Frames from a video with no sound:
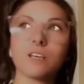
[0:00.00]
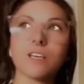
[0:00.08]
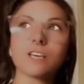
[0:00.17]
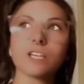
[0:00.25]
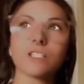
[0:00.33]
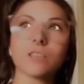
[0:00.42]

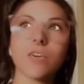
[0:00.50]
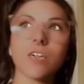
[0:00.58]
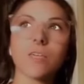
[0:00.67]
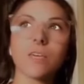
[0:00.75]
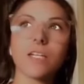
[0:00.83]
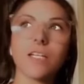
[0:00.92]
and to prove
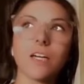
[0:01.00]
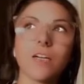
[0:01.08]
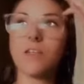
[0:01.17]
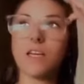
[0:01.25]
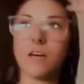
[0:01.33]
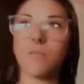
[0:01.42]
myself
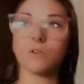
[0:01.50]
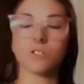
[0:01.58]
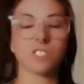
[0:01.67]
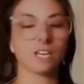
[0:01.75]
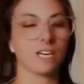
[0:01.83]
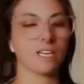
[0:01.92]
that I'm not
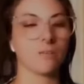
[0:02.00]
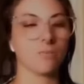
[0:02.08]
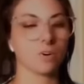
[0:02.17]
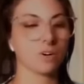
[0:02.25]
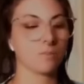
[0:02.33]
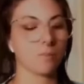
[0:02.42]
shy
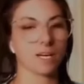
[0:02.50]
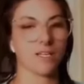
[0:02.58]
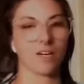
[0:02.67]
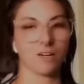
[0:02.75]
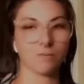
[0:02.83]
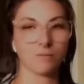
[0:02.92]
anymore, my
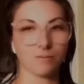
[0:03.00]
love.